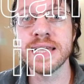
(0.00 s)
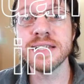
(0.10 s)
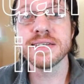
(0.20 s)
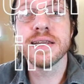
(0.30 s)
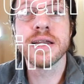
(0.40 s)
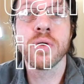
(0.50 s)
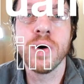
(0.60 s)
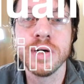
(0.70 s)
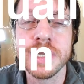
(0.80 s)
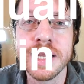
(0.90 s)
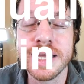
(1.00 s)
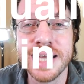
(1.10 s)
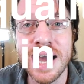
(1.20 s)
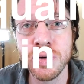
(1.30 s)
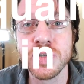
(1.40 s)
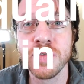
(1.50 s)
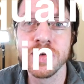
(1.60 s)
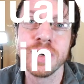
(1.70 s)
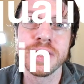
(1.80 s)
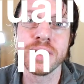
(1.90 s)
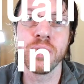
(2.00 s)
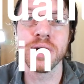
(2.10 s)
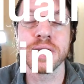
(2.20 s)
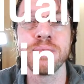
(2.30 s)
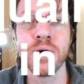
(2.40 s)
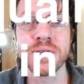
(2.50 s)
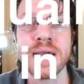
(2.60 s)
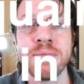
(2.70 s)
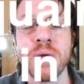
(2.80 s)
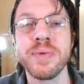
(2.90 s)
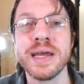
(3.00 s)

Jensen inequality and the Hausdorff-Young inequality both came up